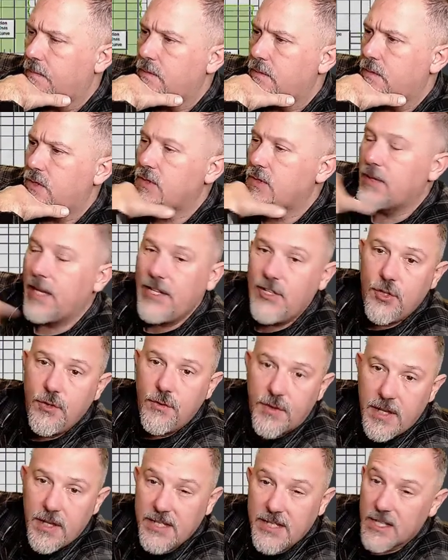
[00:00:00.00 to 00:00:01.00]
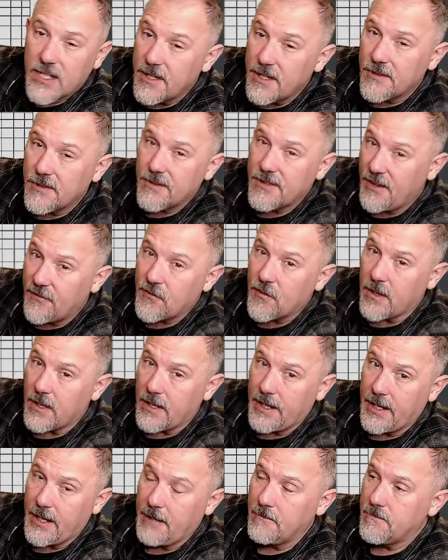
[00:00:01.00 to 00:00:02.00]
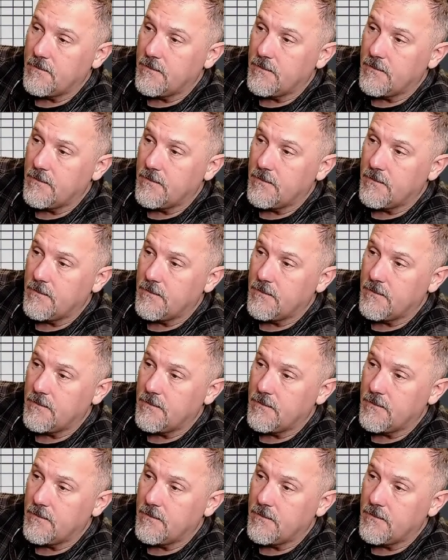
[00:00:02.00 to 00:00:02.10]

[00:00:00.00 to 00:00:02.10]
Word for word: So they do things a little differently.